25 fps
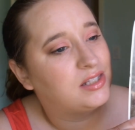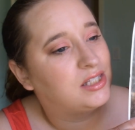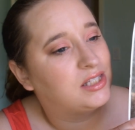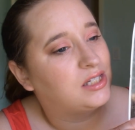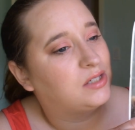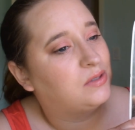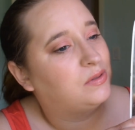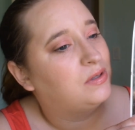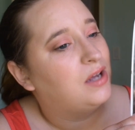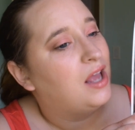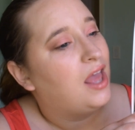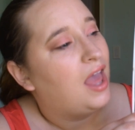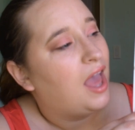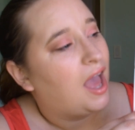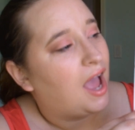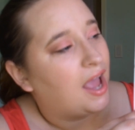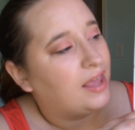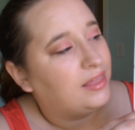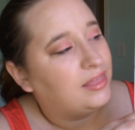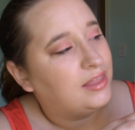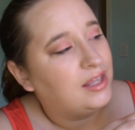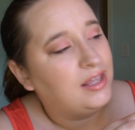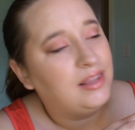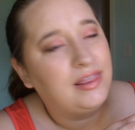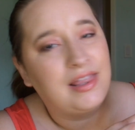So I
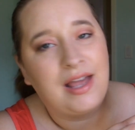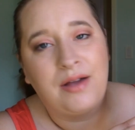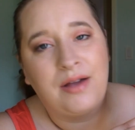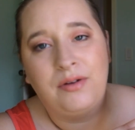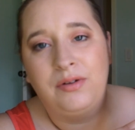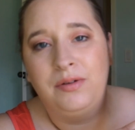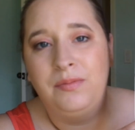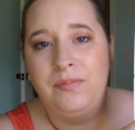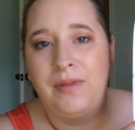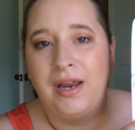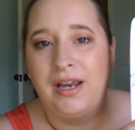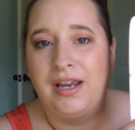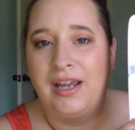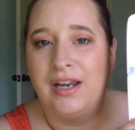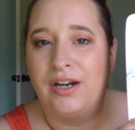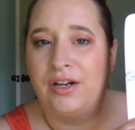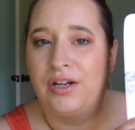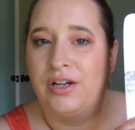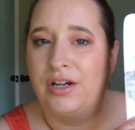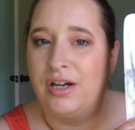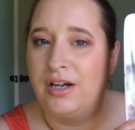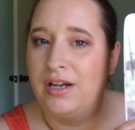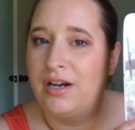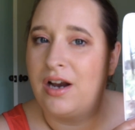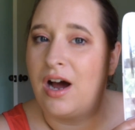think that would make it a
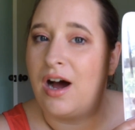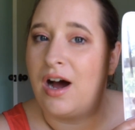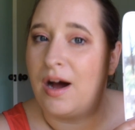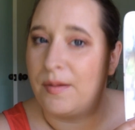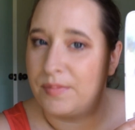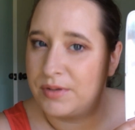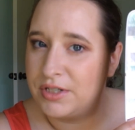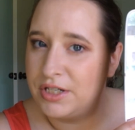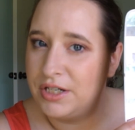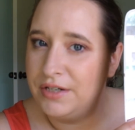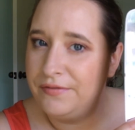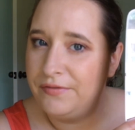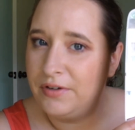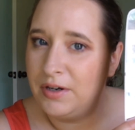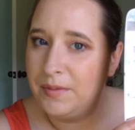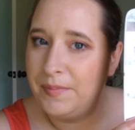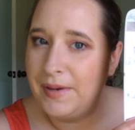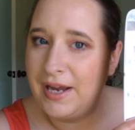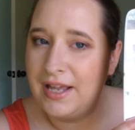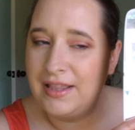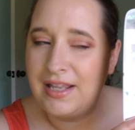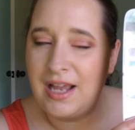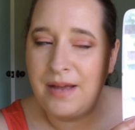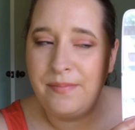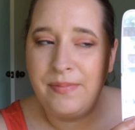good option for a
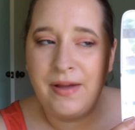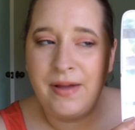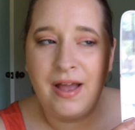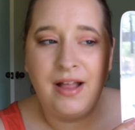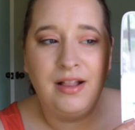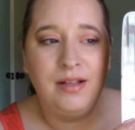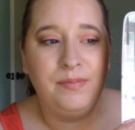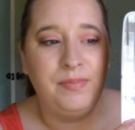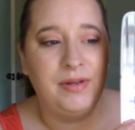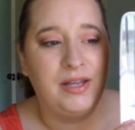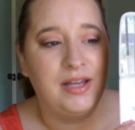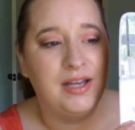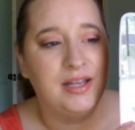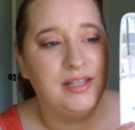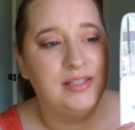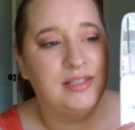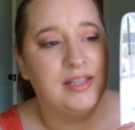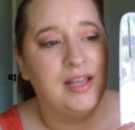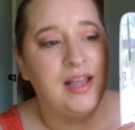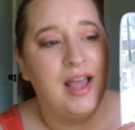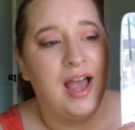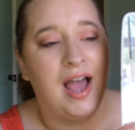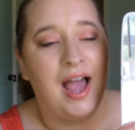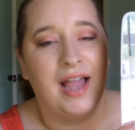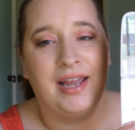Pan That palette because
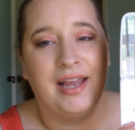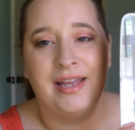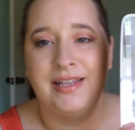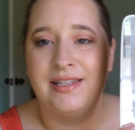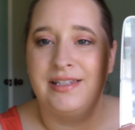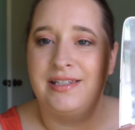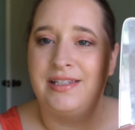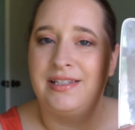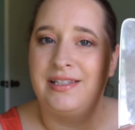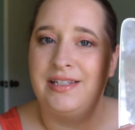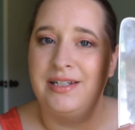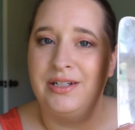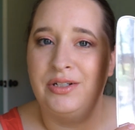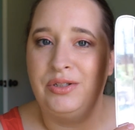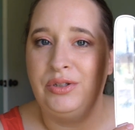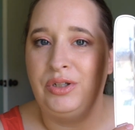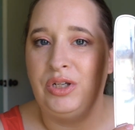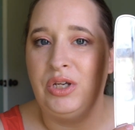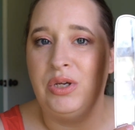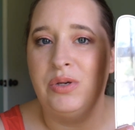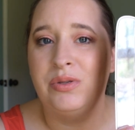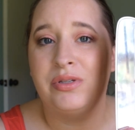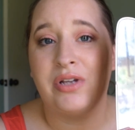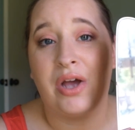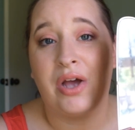I can still
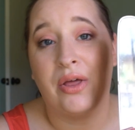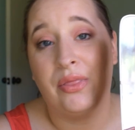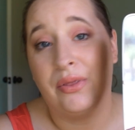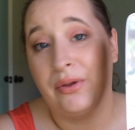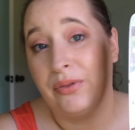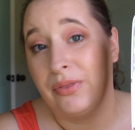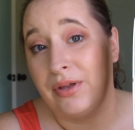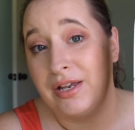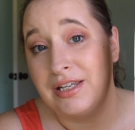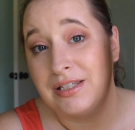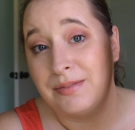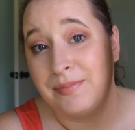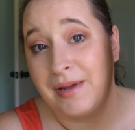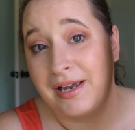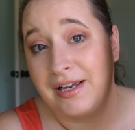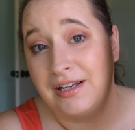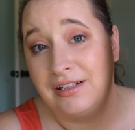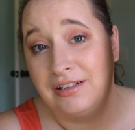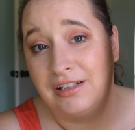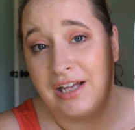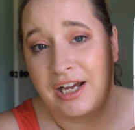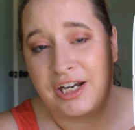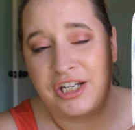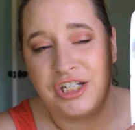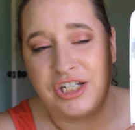use other things in my
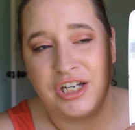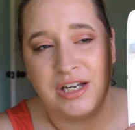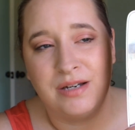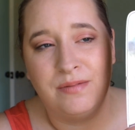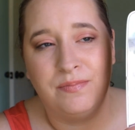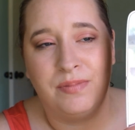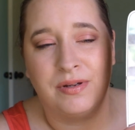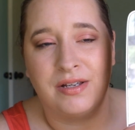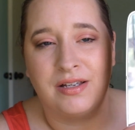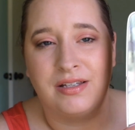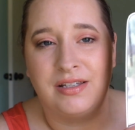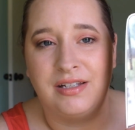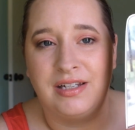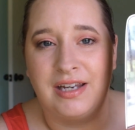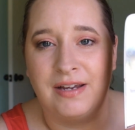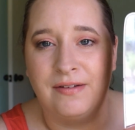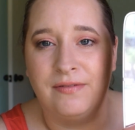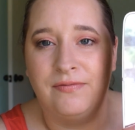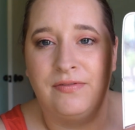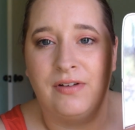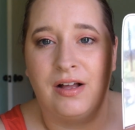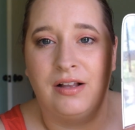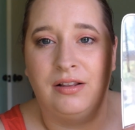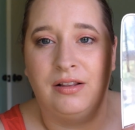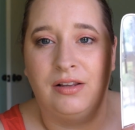collection, but
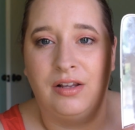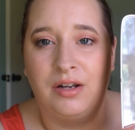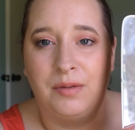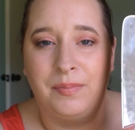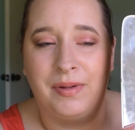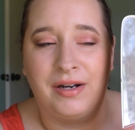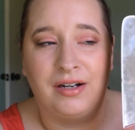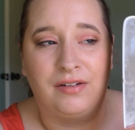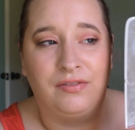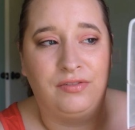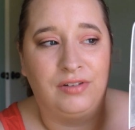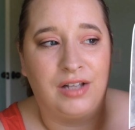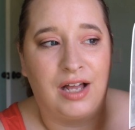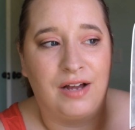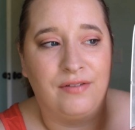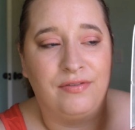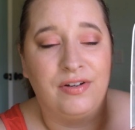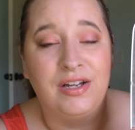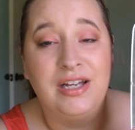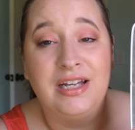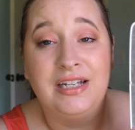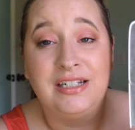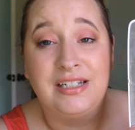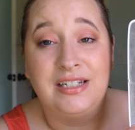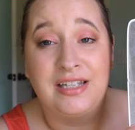give a little bit of
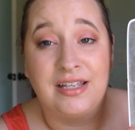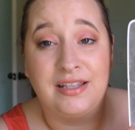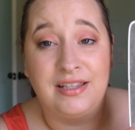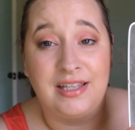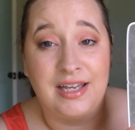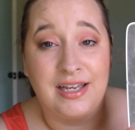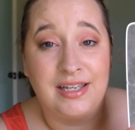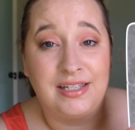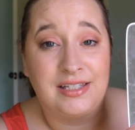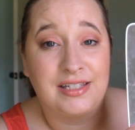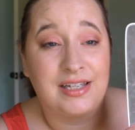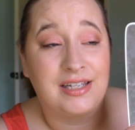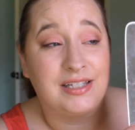love to this.